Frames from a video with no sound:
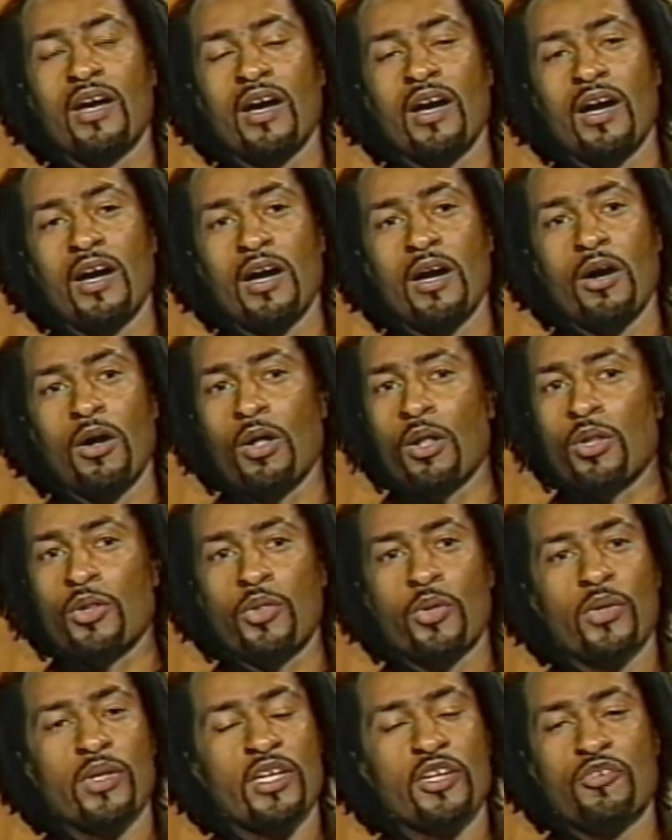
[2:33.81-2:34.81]

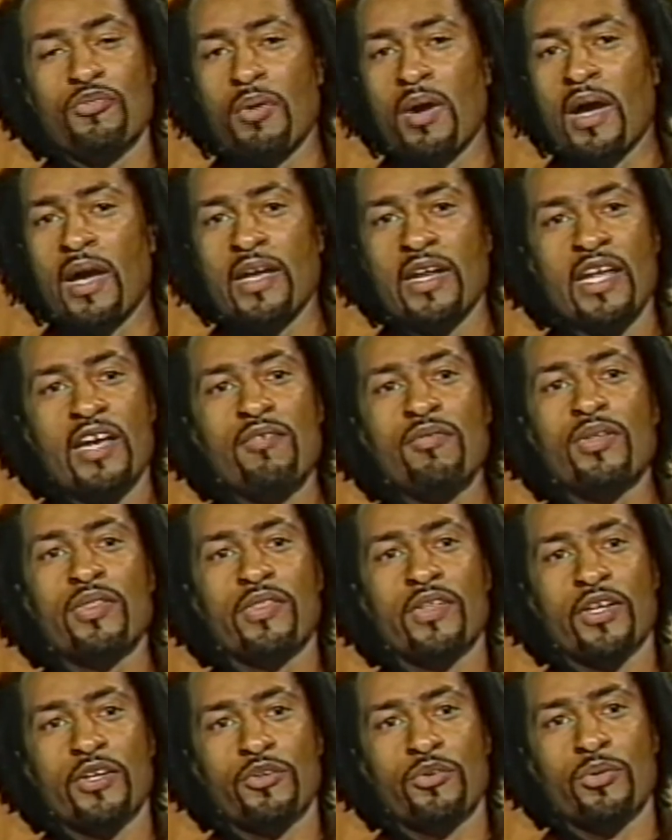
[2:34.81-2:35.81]
although they tried
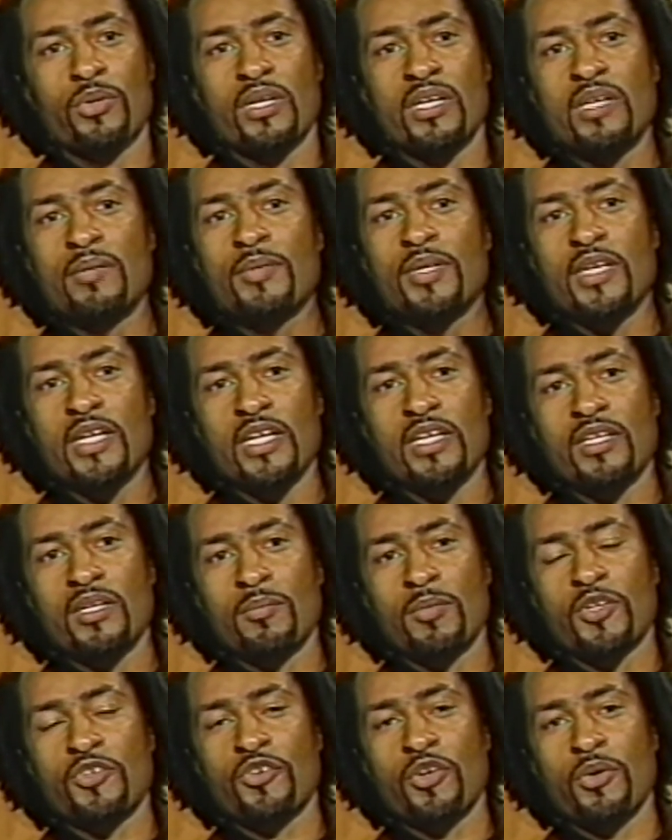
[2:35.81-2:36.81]
everything to eliminate
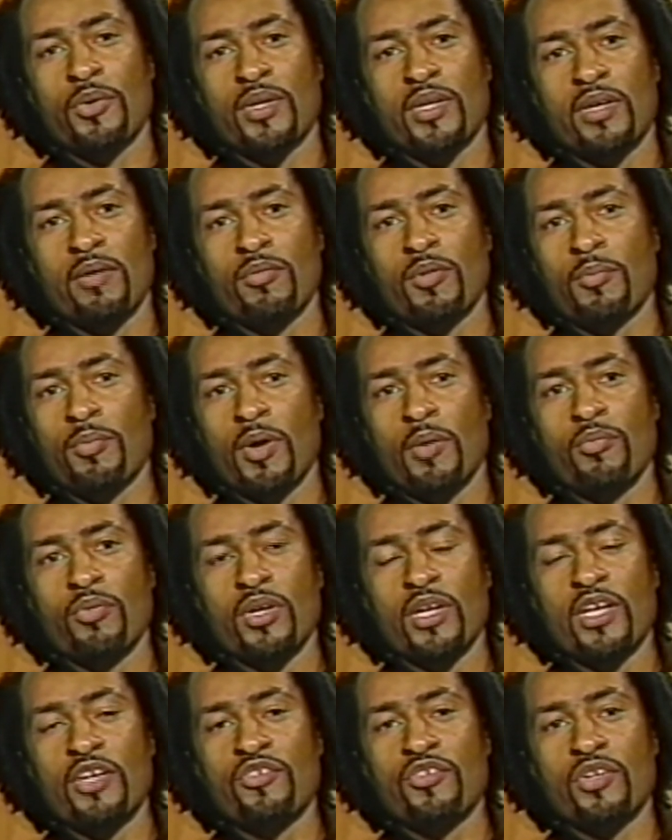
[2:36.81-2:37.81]
the majority of the
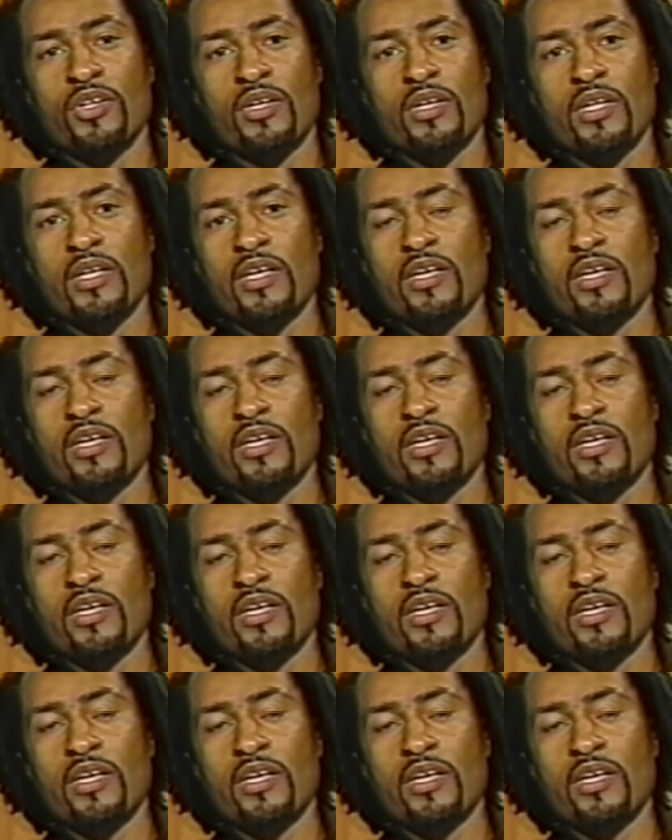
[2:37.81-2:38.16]
population,